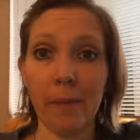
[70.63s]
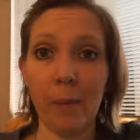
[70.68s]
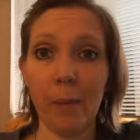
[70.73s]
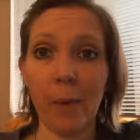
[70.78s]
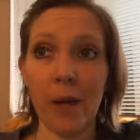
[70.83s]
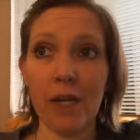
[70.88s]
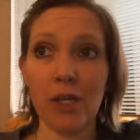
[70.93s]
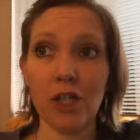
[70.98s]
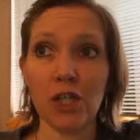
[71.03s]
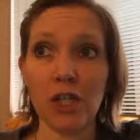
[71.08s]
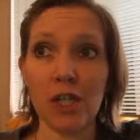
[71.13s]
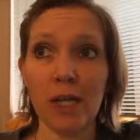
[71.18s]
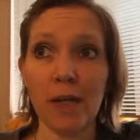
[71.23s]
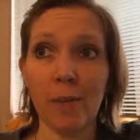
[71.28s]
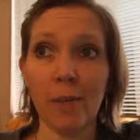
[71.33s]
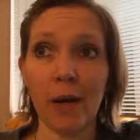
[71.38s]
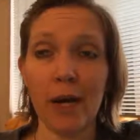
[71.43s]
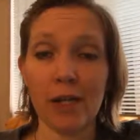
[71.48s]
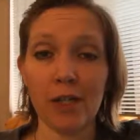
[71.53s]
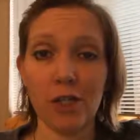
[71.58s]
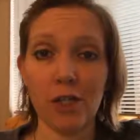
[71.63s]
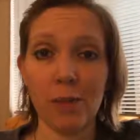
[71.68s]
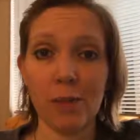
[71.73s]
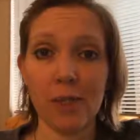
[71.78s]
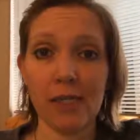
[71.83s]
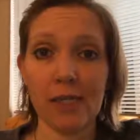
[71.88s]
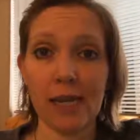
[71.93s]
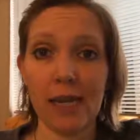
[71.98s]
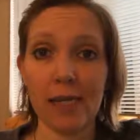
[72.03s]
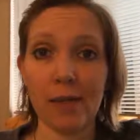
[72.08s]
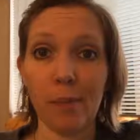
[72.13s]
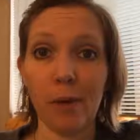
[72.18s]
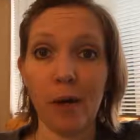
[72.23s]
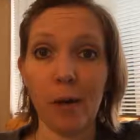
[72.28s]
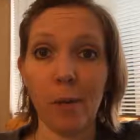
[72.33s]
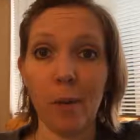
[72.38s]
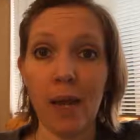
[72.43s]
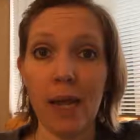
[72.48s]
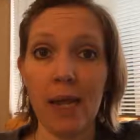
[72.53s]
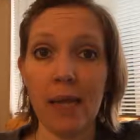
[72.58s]
when she and Posthumus had to
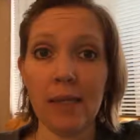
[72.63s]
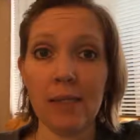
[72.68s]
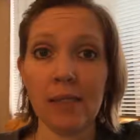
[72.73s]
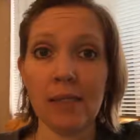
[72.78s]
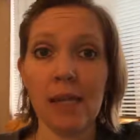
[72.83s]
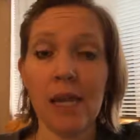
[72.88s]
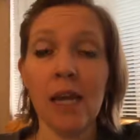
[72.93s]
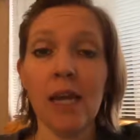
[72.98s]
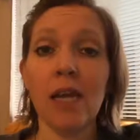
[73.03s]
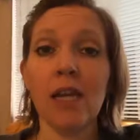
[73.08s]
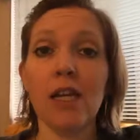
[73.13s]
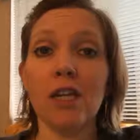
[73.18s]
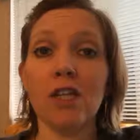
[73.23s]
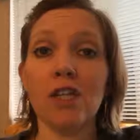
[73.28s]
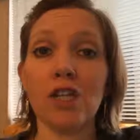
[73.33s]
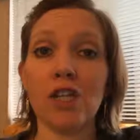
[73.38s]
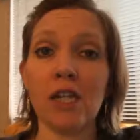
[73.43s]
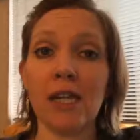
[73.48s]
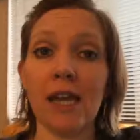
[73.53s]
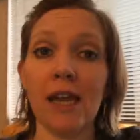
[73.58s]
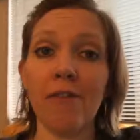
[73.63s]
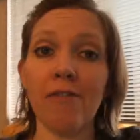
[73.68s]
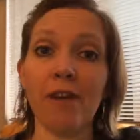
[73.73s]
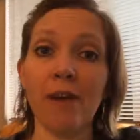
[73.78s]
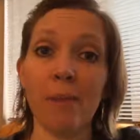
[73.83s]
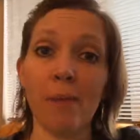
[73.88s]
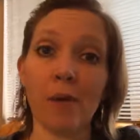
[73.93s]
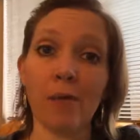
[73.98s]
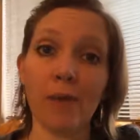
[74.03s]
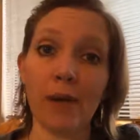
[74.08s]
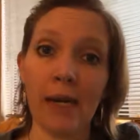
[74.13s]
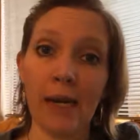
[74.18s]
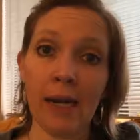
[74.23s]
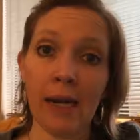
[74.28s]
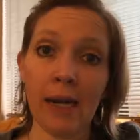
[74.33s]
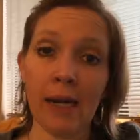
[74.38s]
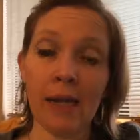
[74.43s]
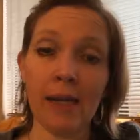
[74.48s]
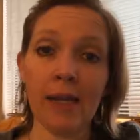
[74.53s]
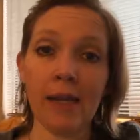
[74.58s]
part ways, she gave him a
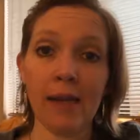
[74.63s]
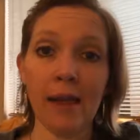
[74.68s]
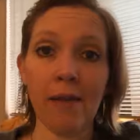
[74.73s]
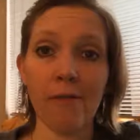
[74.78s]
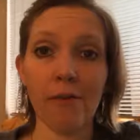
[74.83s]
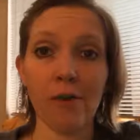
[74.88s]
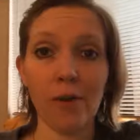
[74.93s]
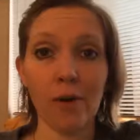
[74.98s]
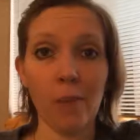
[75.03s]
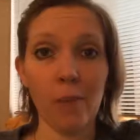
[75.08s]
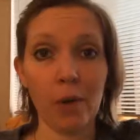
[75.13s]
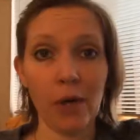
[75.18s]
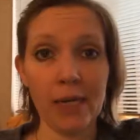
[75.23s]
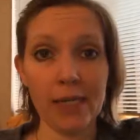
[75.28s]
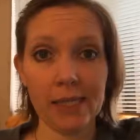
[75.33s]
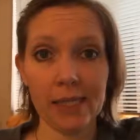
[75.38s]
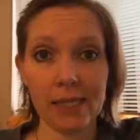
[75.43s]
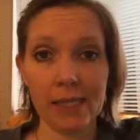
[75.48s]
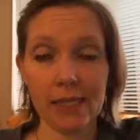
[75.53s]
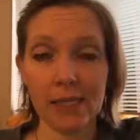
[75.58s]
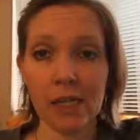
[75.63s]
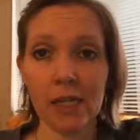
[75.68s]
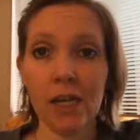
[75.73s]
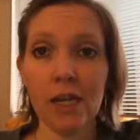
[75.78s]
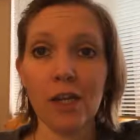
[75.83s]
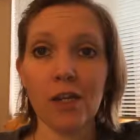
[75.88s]
ring, he gave her a bracelet.